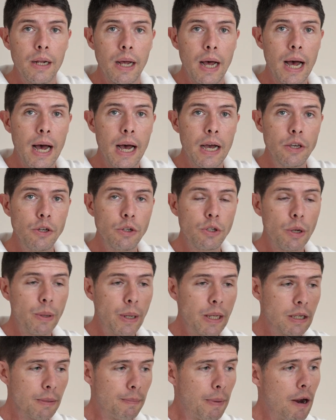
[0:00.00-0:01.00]
You do
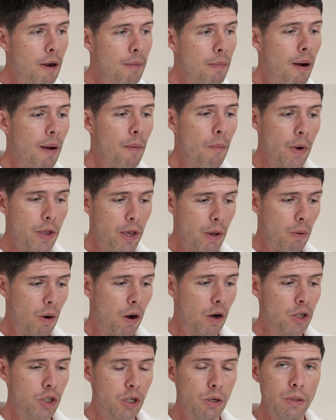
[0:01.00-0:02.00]
need to bear in mind when you
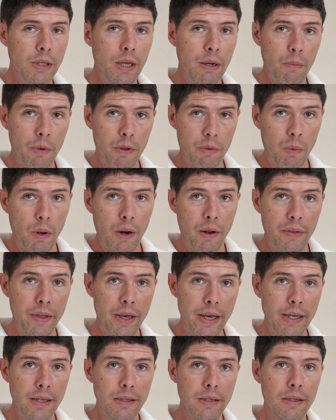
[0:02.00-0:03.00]
are shooting with one of
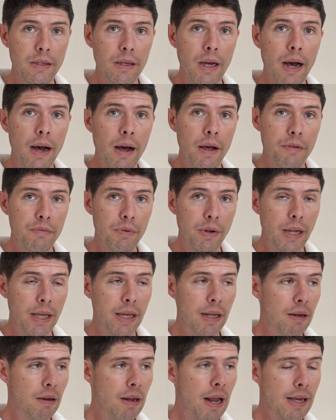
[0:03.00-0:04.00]
these
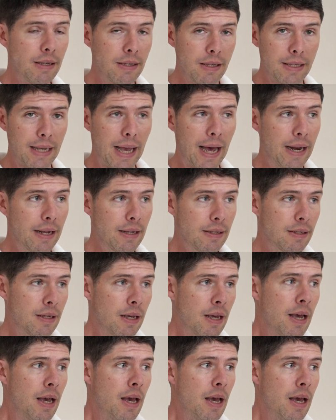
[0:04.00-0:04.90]
3D laser scanners